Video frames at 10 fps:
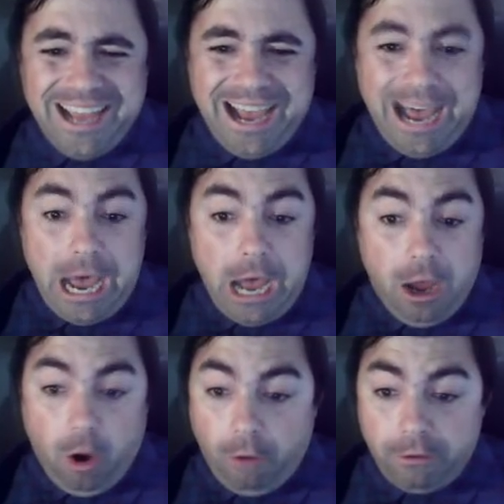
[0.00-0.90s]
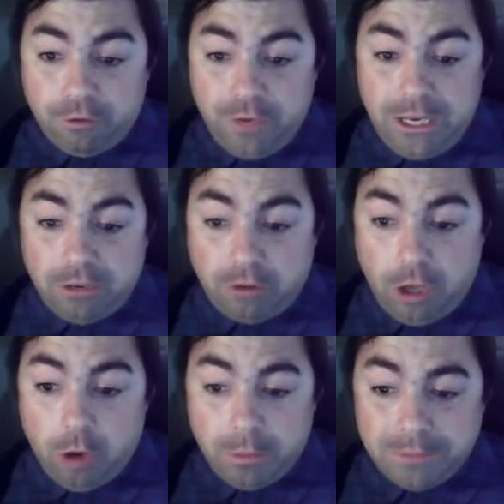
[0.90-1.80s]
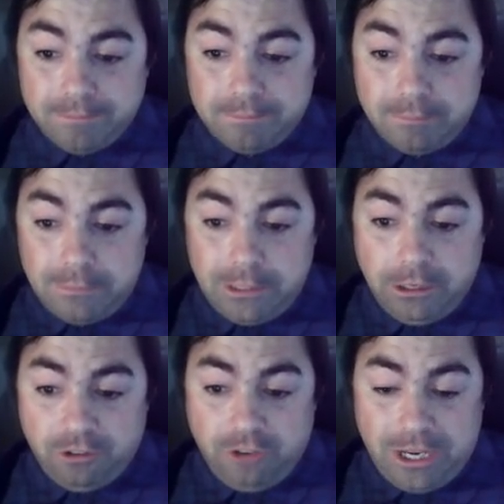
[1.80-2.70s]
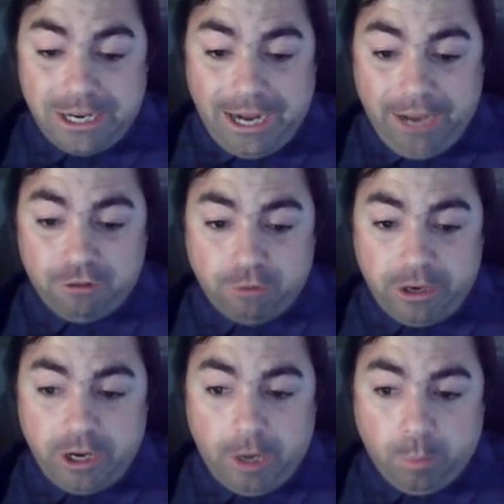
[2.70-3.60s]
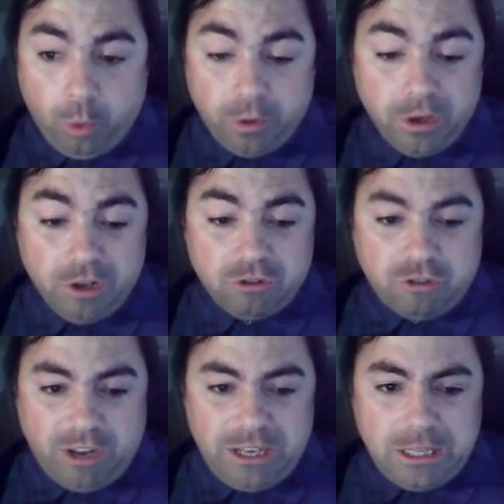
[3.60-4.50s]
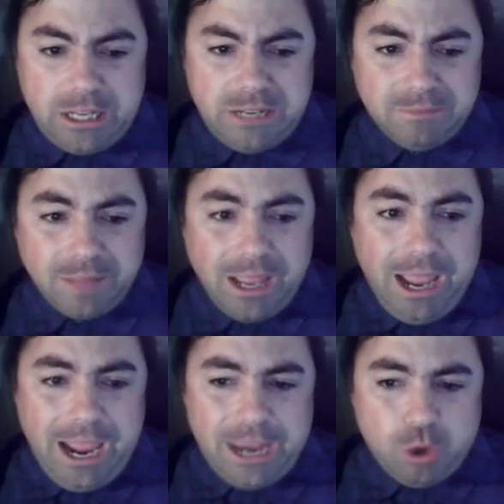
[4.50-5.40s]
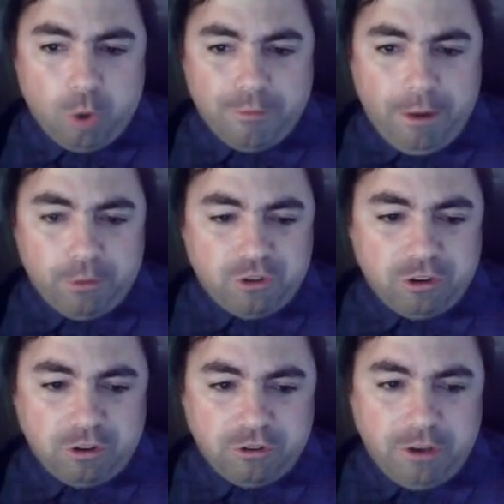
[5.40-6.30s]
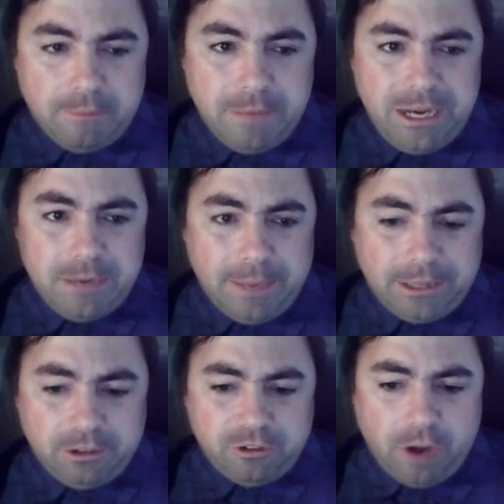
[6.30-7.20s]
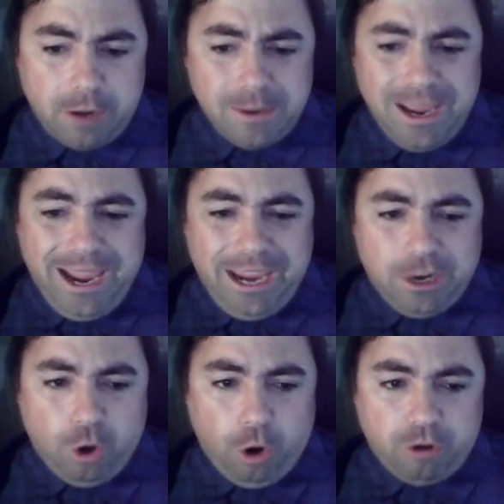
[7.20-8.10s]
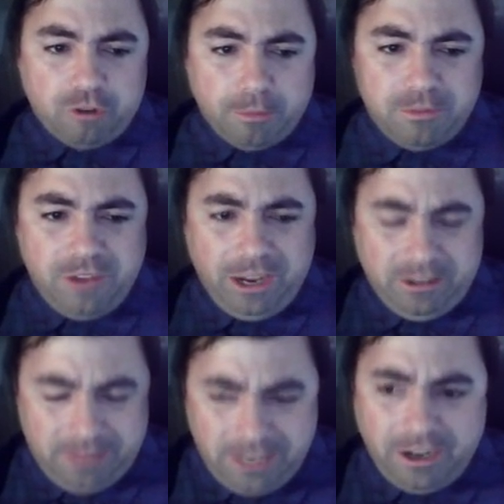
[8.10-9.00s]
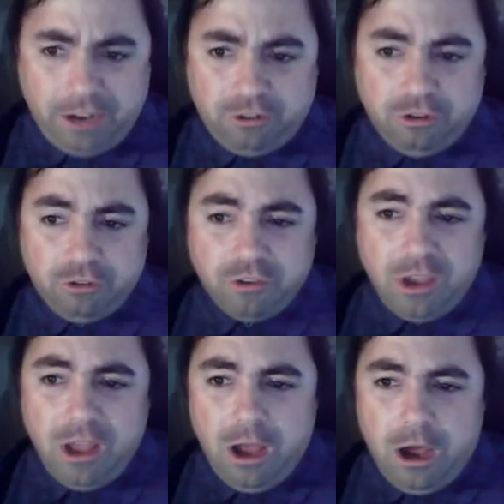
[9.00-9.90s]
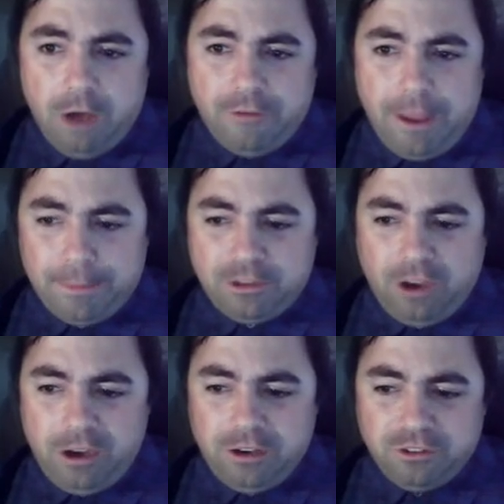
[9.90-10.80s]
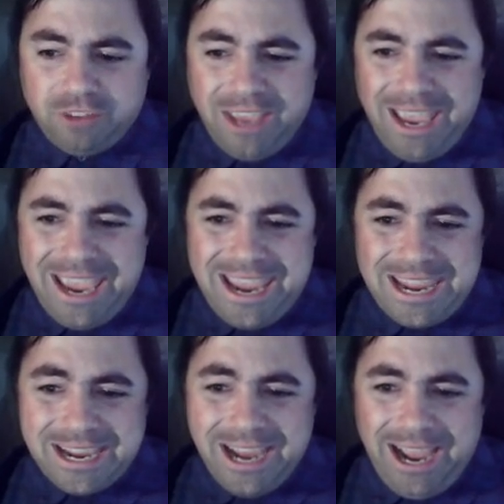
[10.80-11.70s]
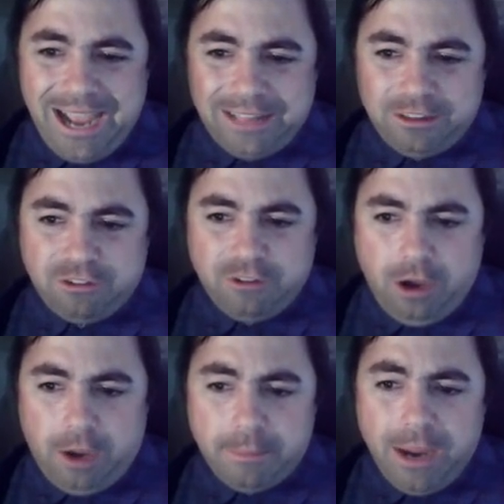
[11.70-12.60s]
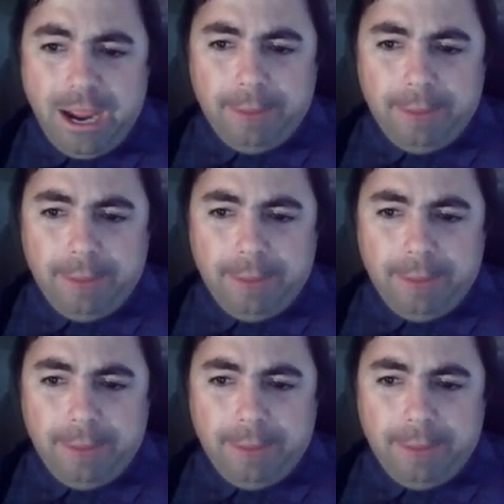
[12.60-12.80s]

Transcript: Uh, R S V is low, but you can see it has trended upward slightly, and norovirus is listed at medium at this time, and there are some detections of hepatitis A at this time.